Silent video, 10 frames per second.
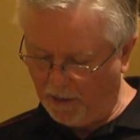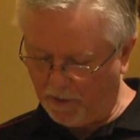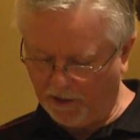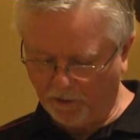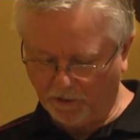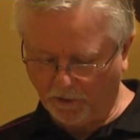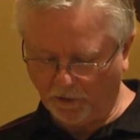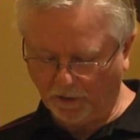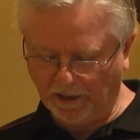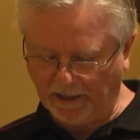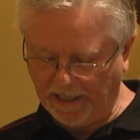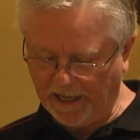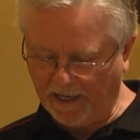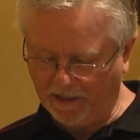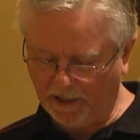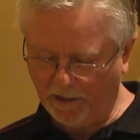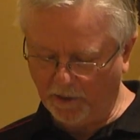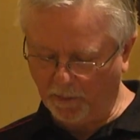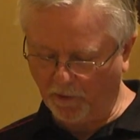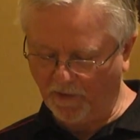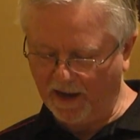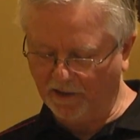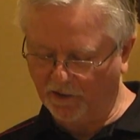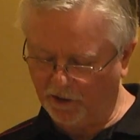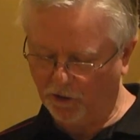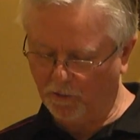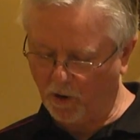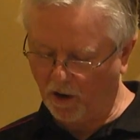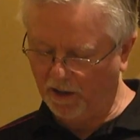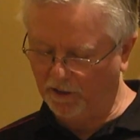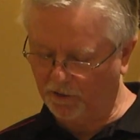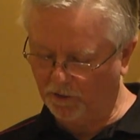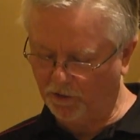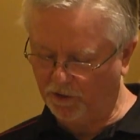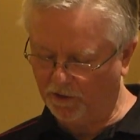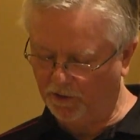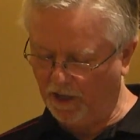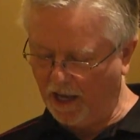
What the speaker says: Pedro is currently leading a team that provides digital marketing solutions